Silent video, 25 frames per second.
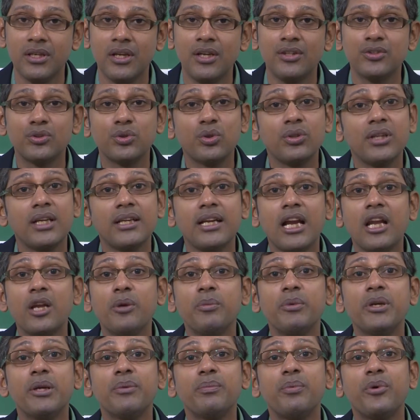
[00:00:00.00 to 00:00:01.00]
so that
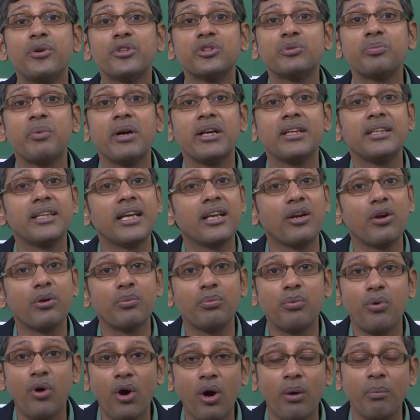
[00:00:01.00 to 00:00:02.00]
aluminum phosphide cannot
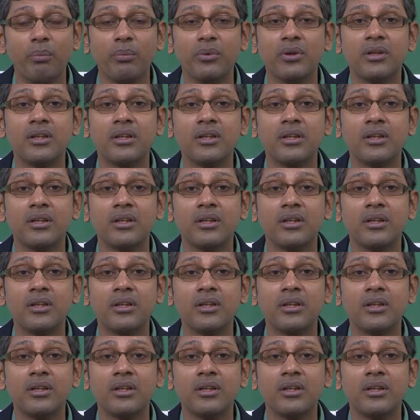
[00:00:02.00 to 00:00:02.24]
form.